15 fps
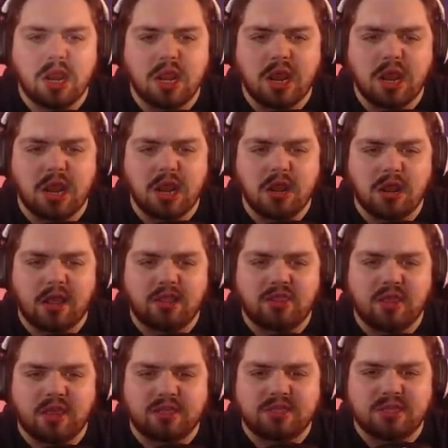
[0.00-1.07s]
eat it. I
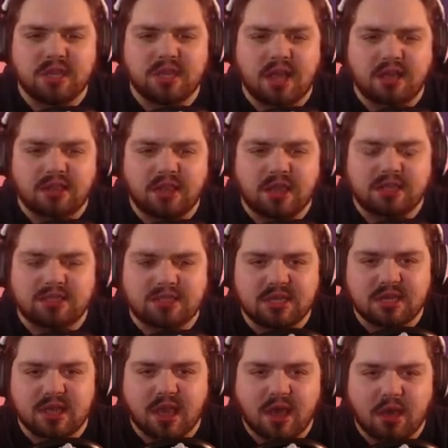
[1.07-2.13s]
think I see it. I think I see
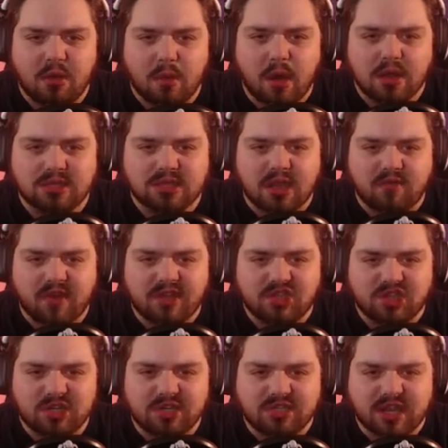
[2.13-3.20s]
it. Our
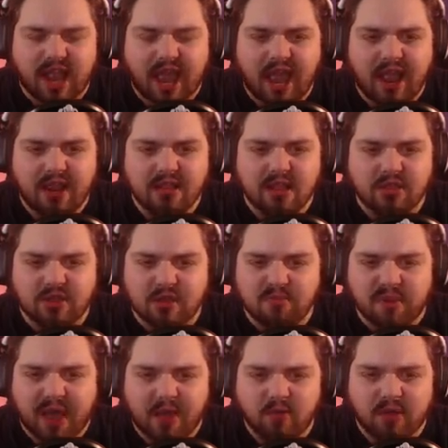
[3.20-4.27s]
salvation is at hand. Nothing
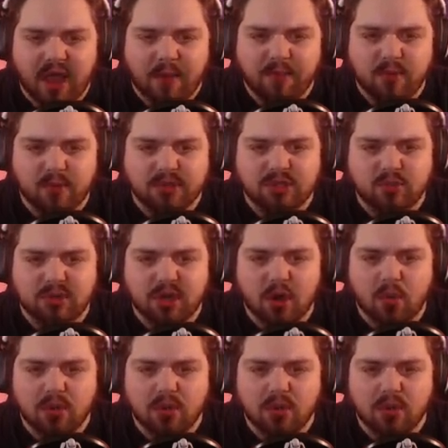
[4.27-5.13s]
bad will happen once we go